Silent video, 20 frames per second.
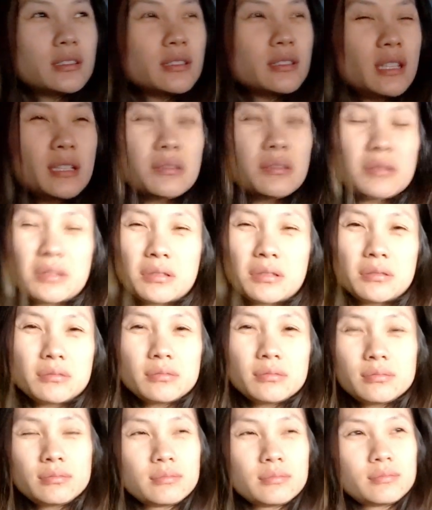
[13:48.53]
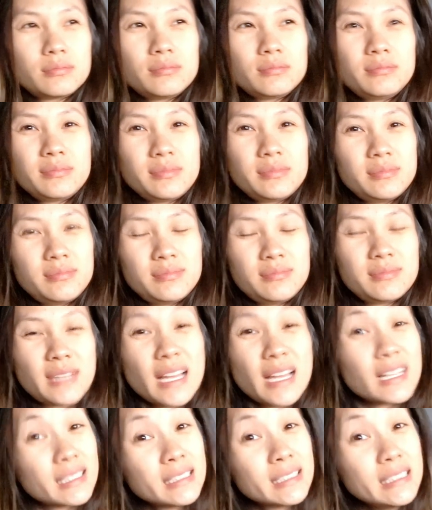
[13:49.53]
I don't know,
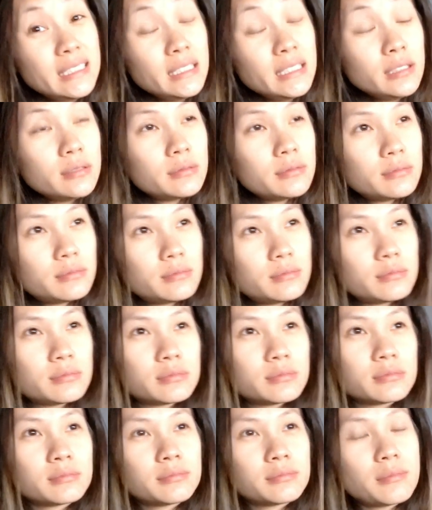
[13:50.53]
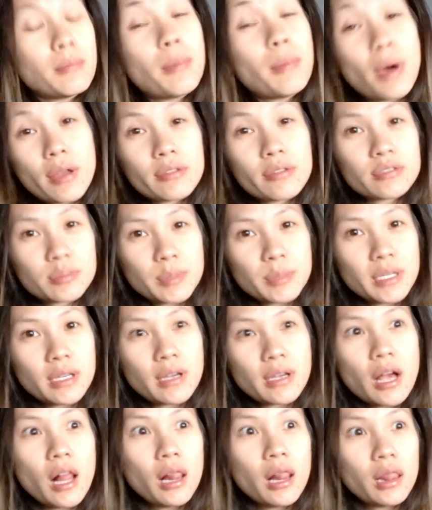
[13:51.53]
not clean, bothers
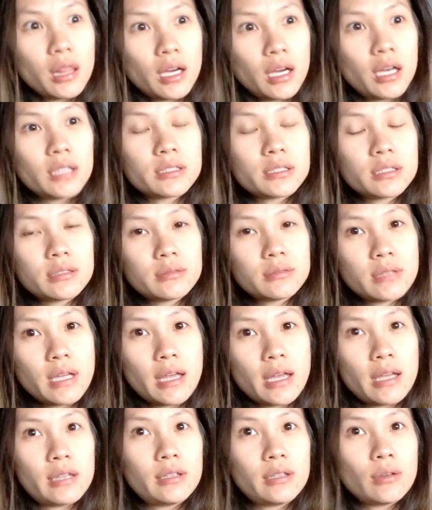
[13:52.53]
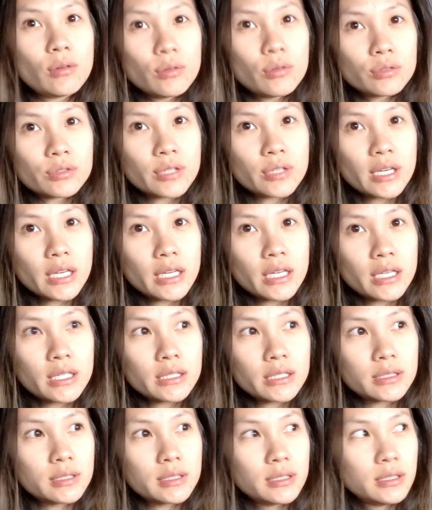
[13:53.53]
me a lot. And the older I
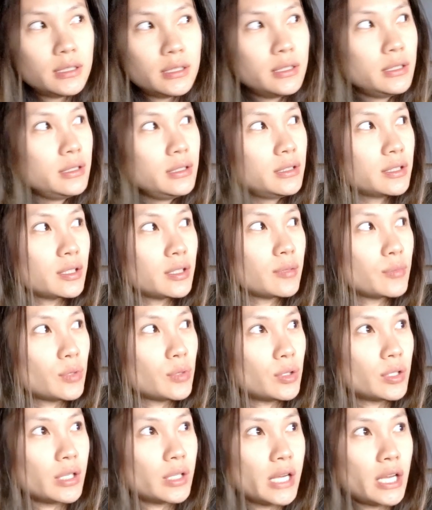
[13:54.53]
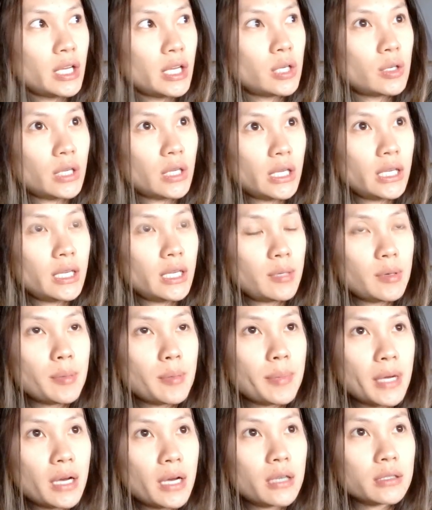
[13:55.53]
get, the more anal I am
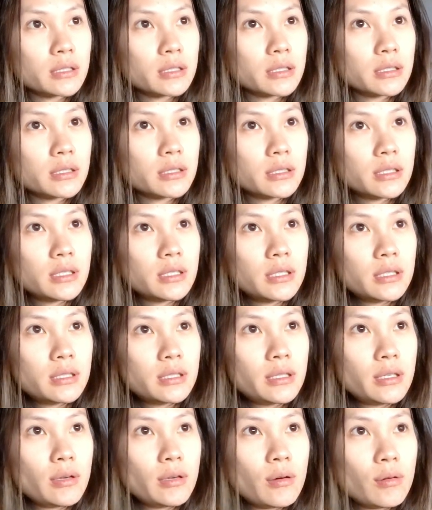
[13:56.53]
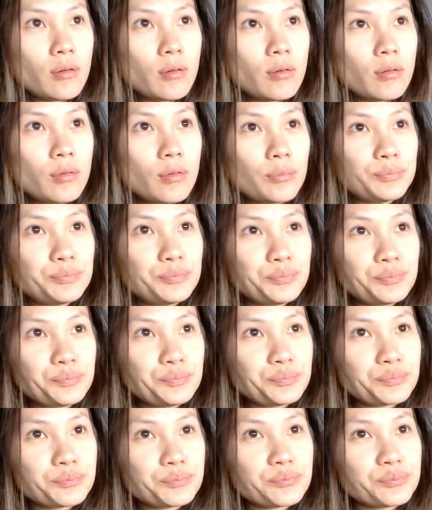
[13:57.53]
about the whole
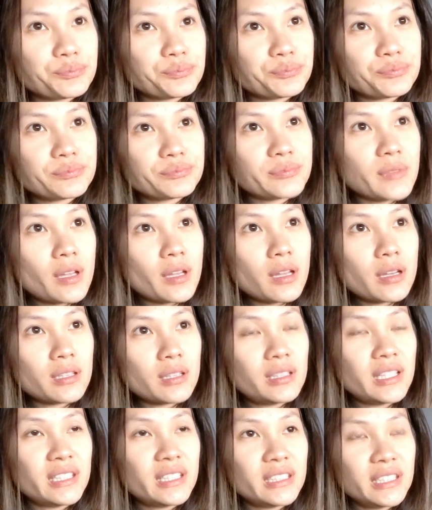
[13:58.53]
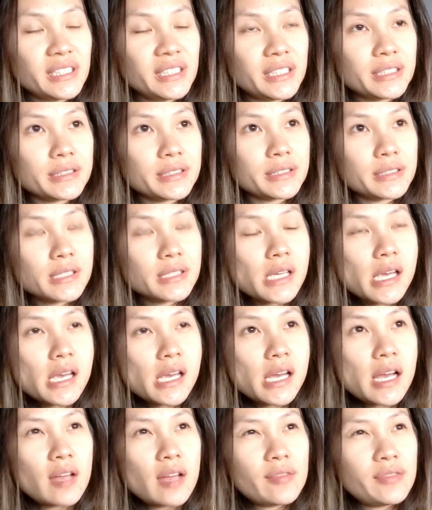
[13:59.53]
cleanliness.
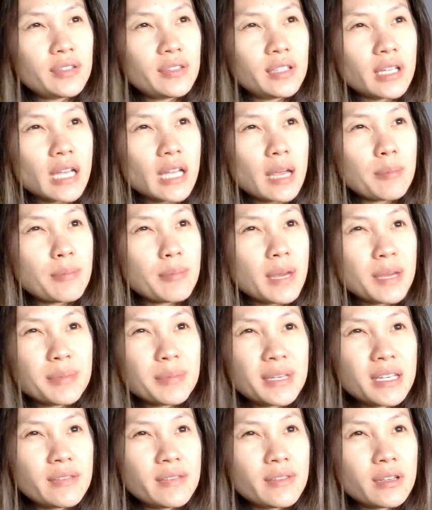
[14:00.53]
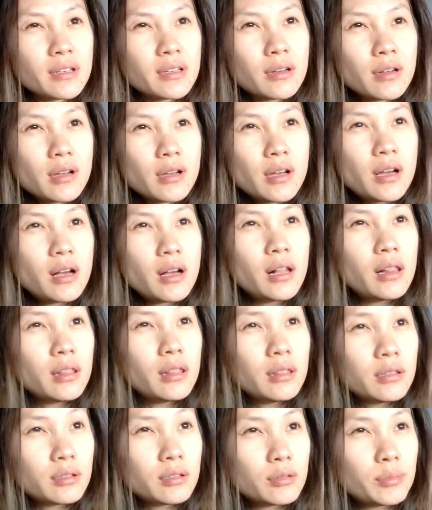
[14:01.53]
I feel like I might be even a
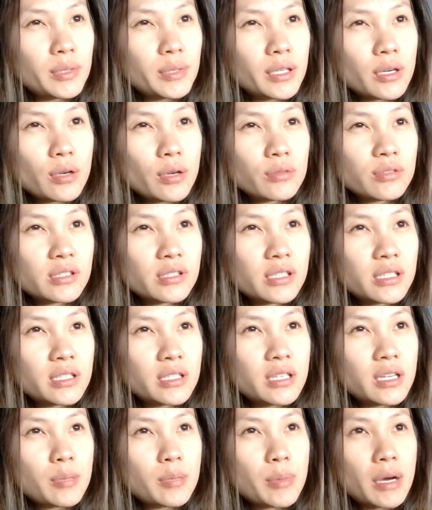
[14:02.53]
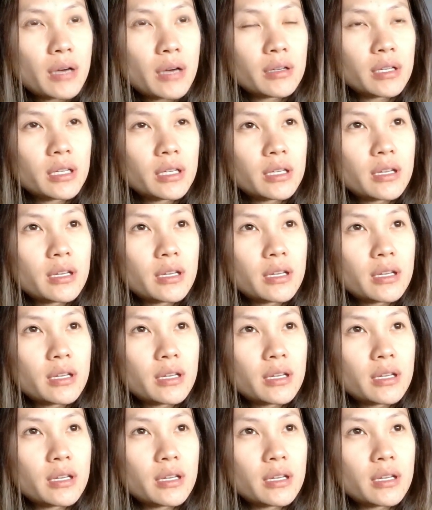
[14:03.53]
little bit OCD about it.